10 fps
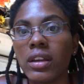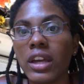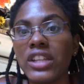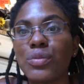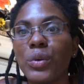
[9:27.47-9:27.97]

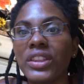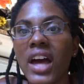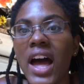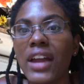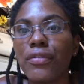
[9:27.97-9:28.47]
It's with the
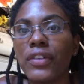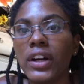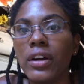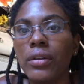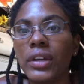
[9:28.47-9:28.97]

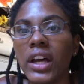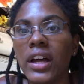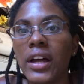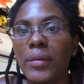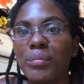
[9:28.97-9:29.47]

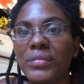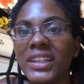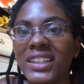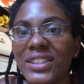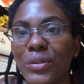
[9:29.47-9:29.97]

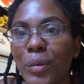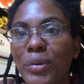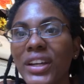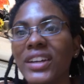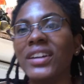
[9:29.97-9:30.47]
iPhone,
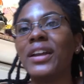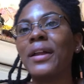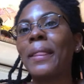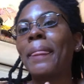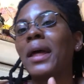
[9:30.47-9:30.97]
Scorpio.
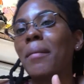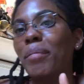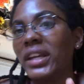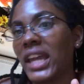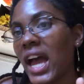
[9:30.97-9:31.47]

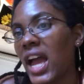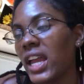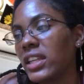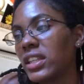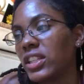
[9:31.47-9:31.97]
But yeah,
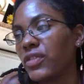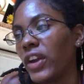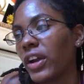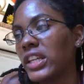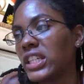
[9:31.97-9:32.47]

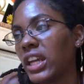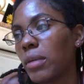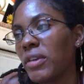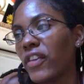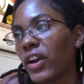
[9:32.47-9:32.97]
it could
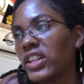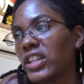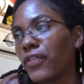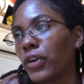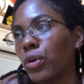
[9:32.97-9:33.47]
be very
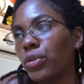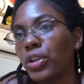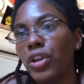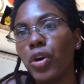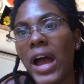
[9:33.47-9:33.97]
difficult,
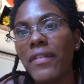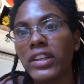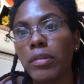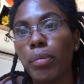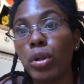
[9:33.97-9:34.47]
having
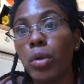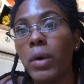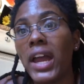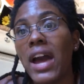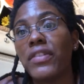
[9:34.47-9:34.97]
to pull
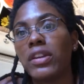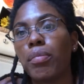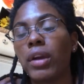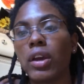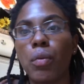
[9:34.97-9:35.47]
away, having to
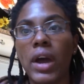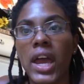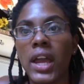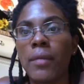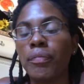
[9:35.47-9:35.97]
break
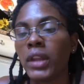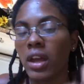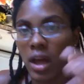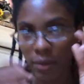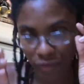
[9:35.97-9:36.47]
away
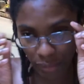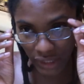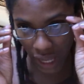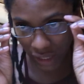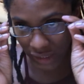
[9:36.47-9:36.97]
from
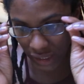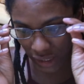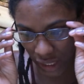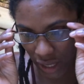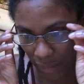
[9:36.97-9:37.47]
toxic
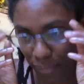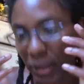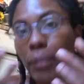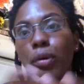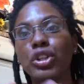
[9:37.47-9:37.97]

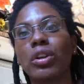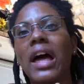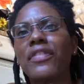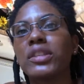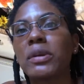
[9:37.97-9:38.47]
people in your
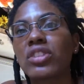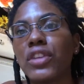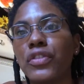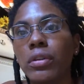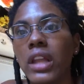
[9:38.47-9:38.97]
life, especially
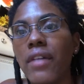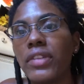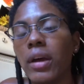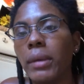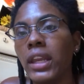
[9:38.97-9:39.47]
if you love
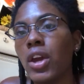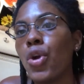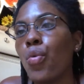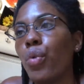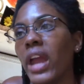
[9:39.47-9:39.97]
them. And
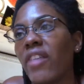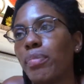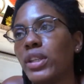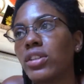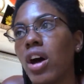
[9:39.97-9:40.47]
we have
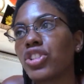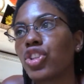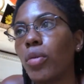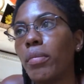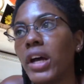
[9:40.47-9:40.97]
been taught
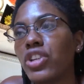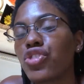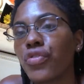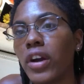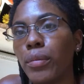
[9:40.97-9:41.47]
so much
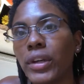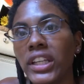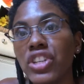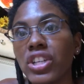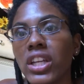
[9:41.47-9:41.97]
from
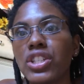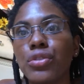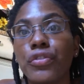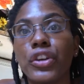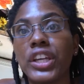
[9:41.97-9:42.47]
religion to
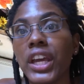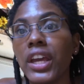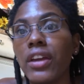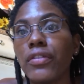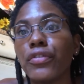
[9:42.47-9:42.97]

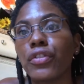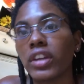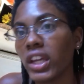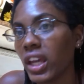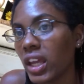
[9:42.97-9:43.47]
forgive and
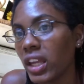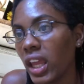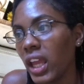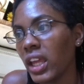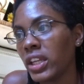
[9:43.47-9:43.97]
forget
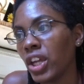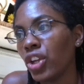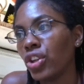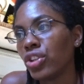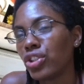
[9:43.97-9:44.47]
and
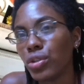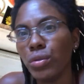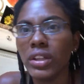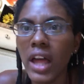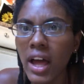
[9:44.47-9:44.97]
to
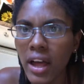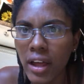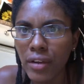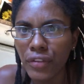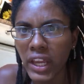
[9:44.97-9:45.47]

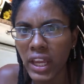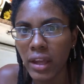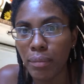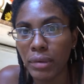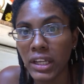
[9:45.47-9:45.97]
love
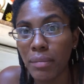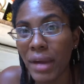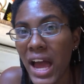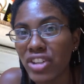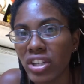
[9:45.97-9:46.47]
and be
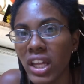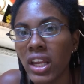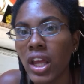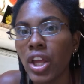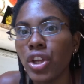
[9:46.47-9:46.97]

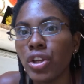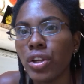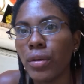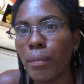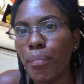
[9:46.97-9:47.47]
compassionate.
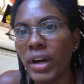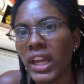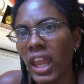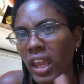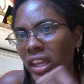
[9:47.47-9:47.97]

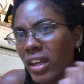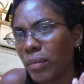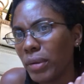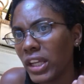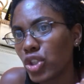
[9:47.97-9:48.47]
But it
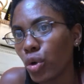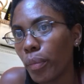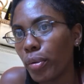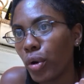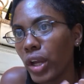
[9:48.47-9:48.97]
could be
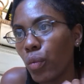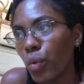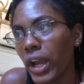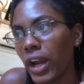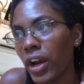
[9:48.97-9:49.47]
to a
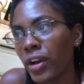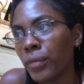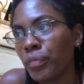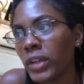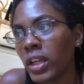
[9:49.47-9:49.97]
point
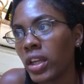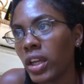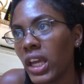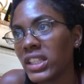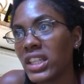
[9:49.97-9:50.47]
where
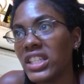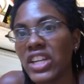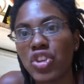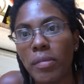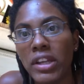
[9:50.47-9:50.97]
it's a
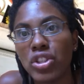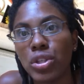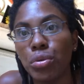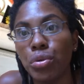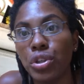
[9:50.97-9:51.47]
detriment
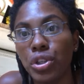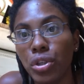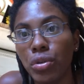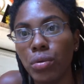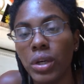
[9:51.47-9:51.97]
to
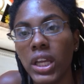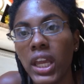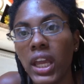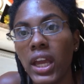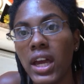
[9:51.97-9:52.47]
you,
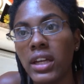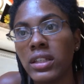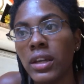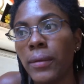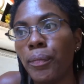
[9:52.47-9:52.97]

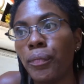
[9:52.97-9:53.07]
and